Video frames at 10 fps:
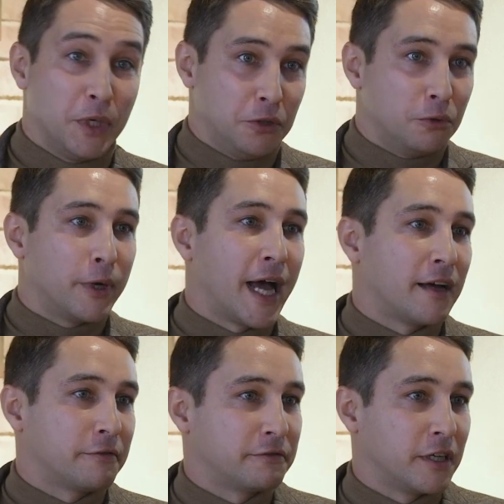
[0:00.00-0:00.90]
we do
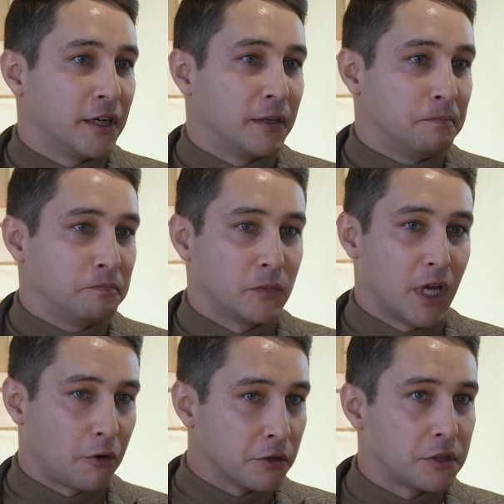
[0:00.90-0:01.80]
have
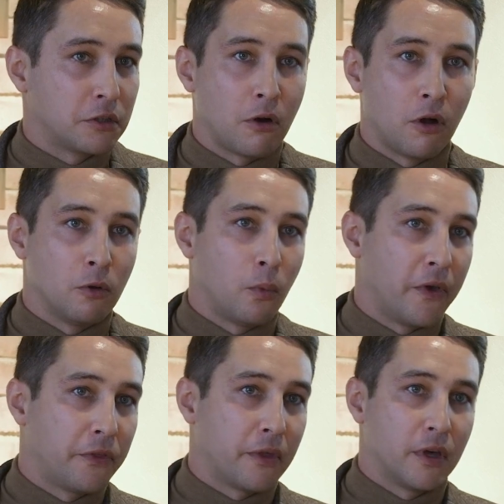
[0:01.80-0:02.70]
a concert hall
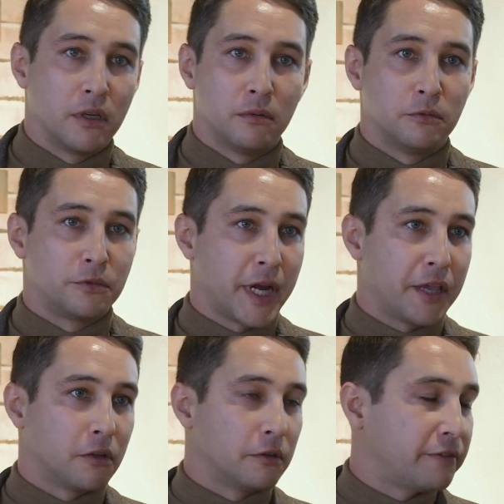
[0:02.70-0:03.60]
with
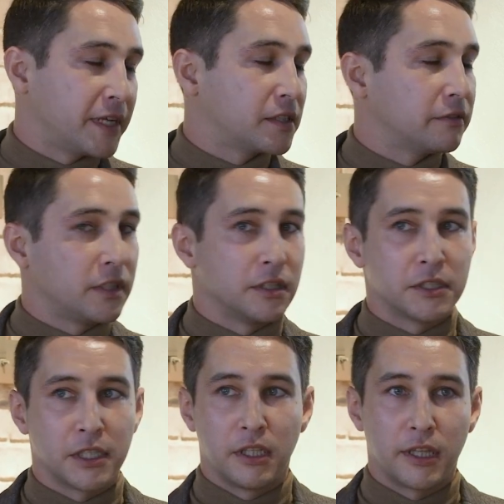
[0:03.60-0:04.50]
regular
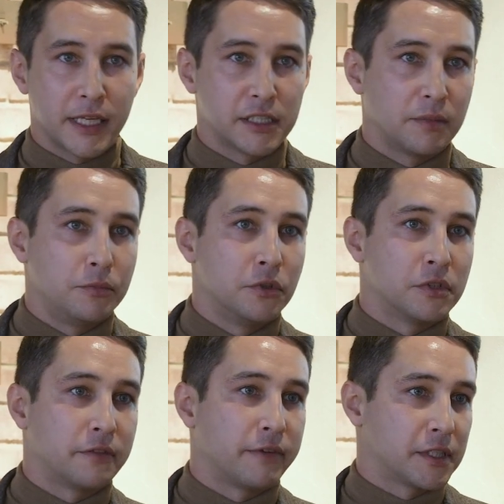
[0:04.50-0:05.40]
festivals and classic
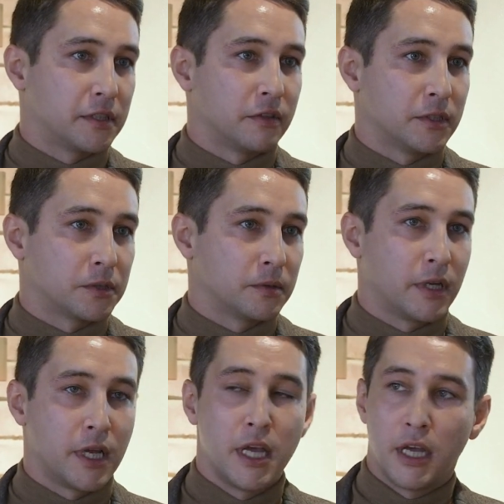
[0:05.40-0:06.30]
music festivals,
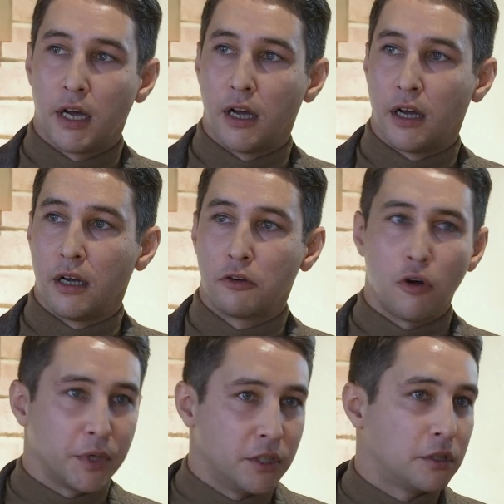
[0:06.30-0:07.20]

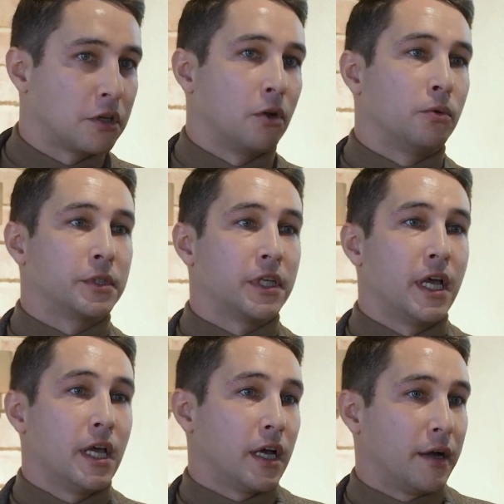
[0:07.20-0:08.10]
comedy shows,
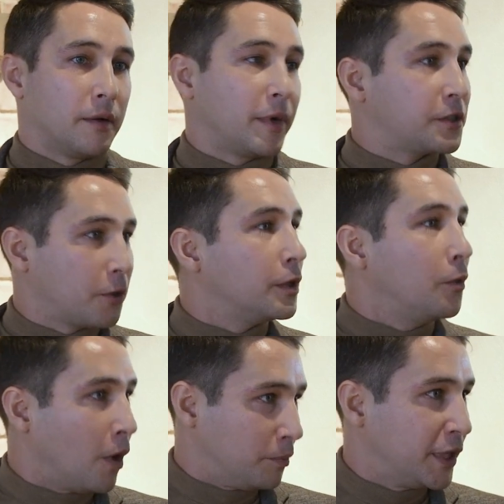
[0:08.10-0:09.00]
but it's
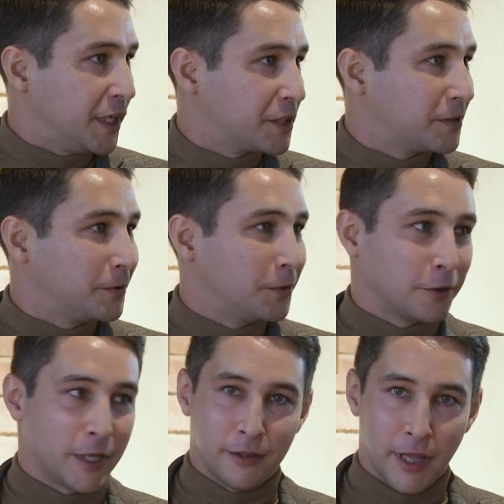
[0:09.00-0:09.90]
only one place,
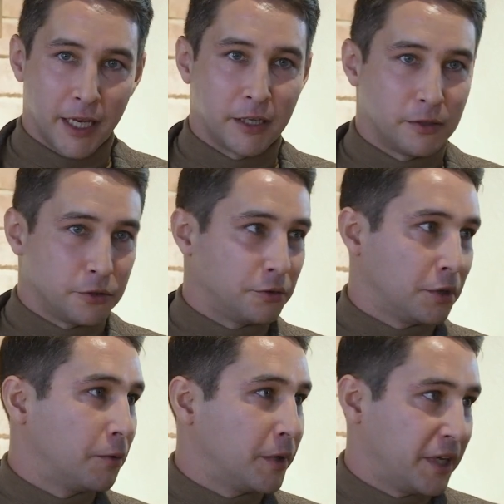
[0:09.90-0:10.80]
not unlike
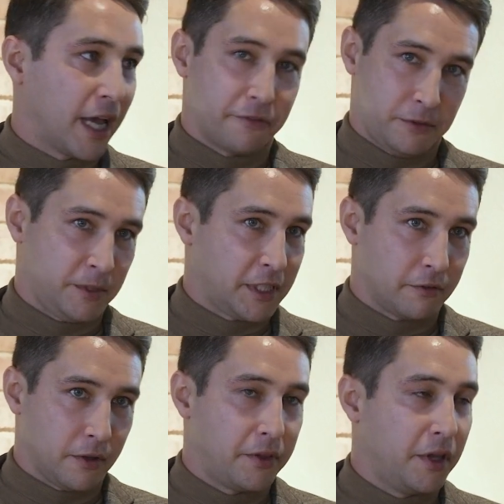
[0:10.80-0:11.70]
Zurich, where you have
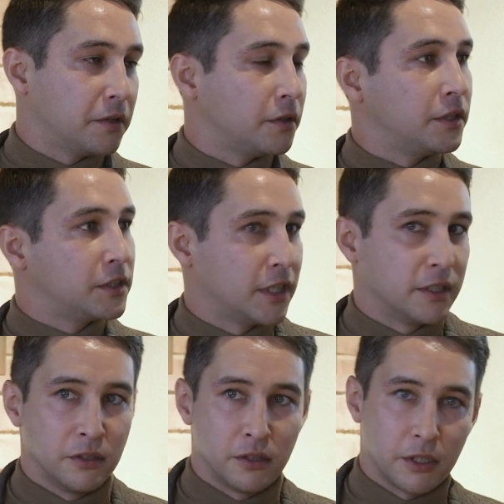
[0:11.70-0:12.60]
several theaters
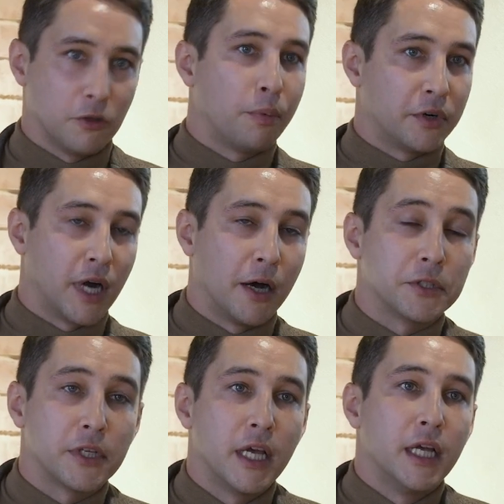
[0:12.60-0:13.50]
and an opera
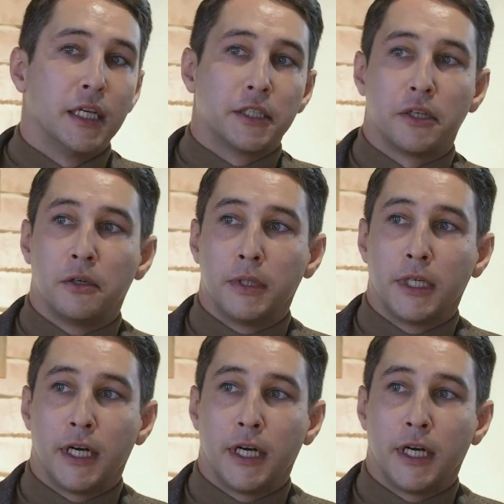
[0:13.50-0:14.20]
house. So